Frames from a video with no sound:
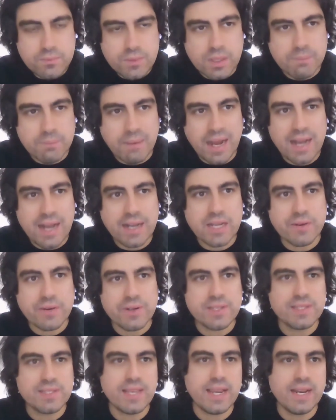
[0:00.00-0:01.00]

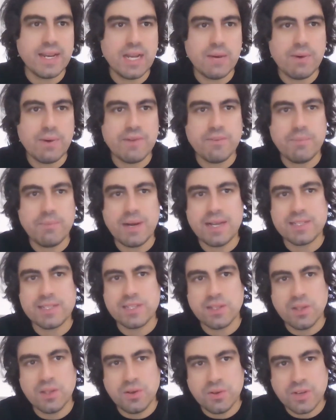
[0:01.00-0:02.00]
Marca is saying, however,
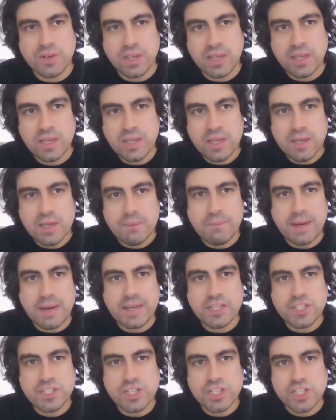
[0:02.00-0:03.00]
Barcelona
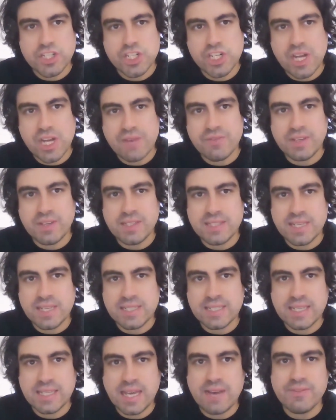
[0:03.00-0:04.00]
manager Xavi
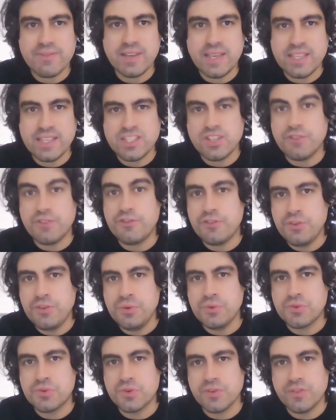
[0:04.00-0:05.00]
says Gavi is the
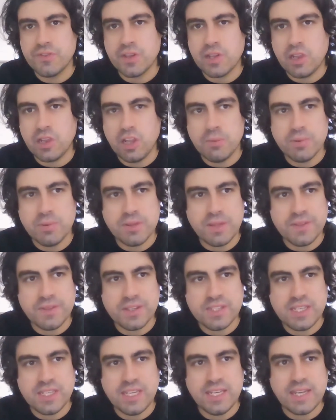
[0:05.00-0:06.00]
future of the club and that
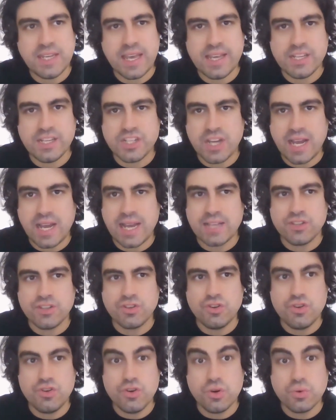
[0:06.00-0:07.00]
the teenager has
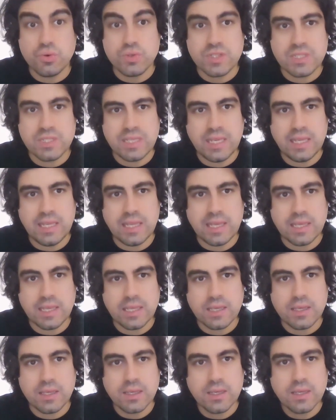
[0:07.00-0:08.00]
no
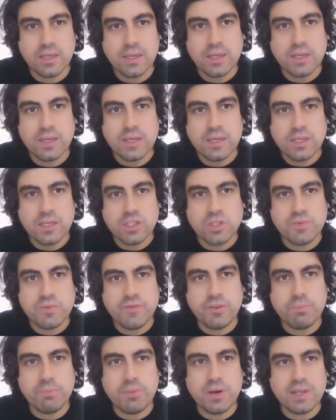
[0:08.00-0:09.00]
ceiling.
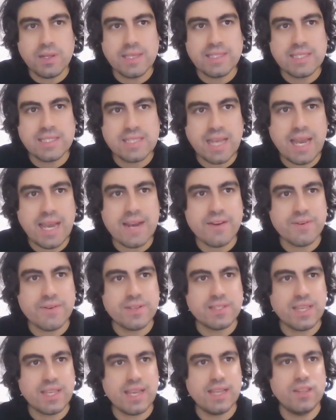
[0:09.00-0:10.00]
Football Insider
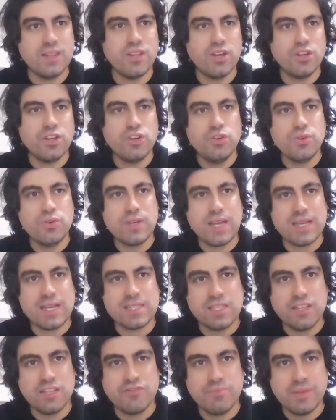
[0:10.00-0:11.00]
are saying that
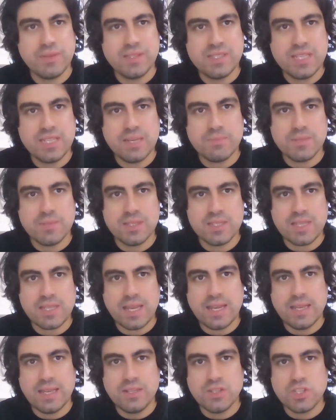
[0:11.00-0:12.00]
Newcastle have been tipped to
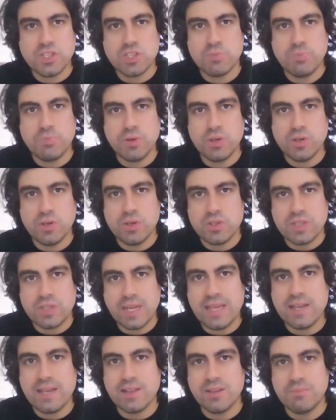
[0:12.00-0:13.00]
sign Spurs
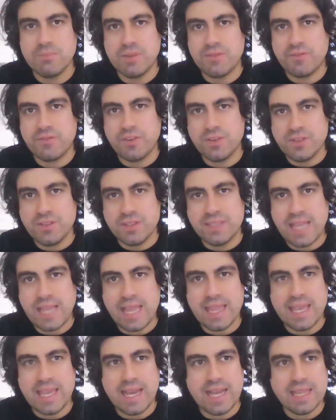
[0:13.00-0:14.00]
and England midfielder
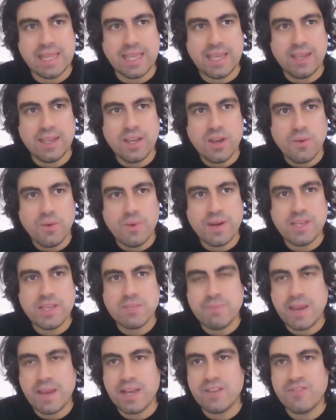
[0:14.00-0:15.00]
Dele Alli when
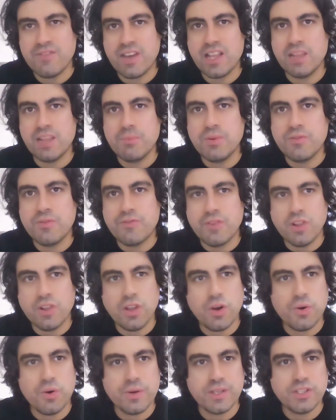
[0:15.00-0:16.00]
he's made available for
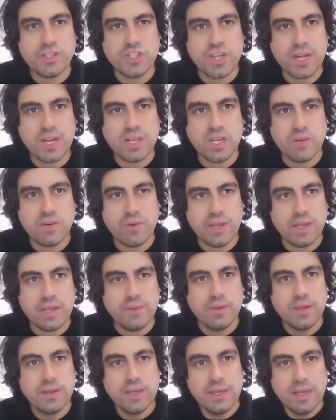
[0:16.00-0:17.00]
loan in
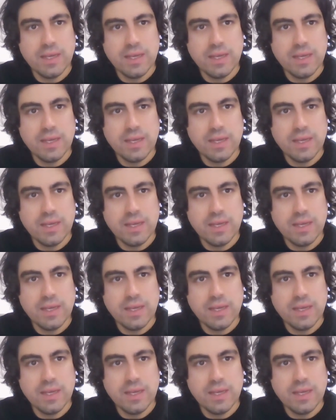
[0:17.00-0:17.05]
January.